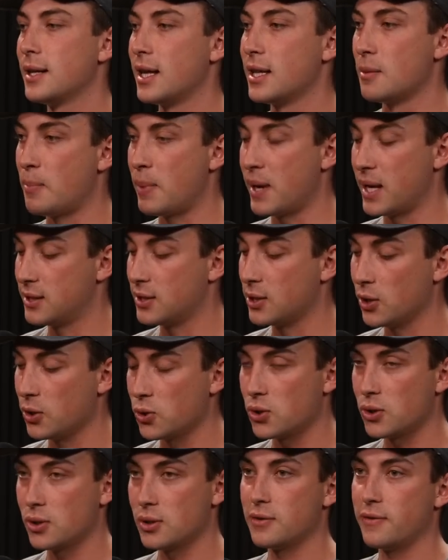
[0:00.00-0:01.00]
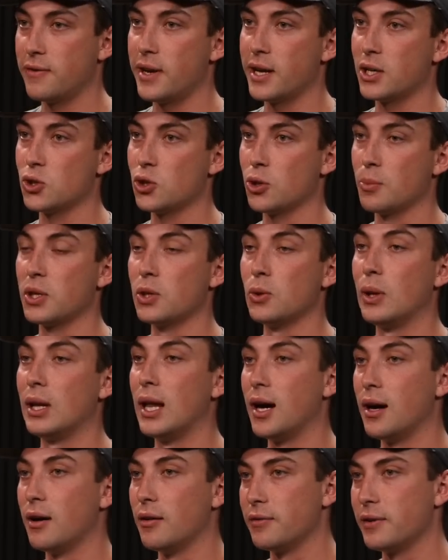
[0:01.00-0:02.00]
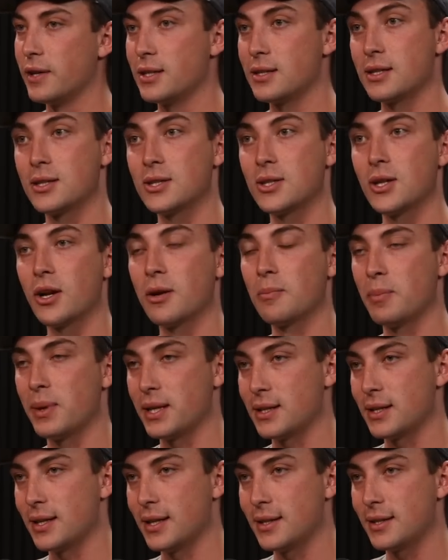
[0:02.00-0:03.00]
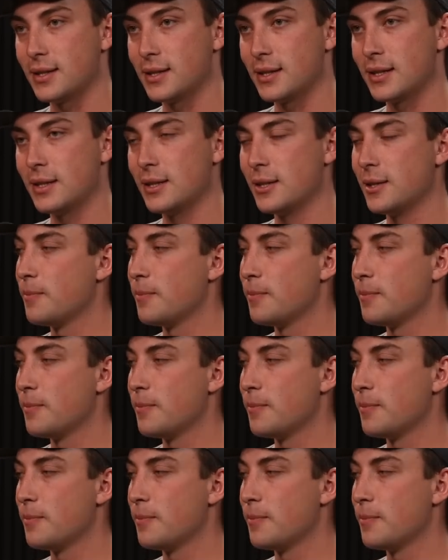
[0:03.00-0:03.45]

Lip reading: And the best solution to find a job that you love is to start a business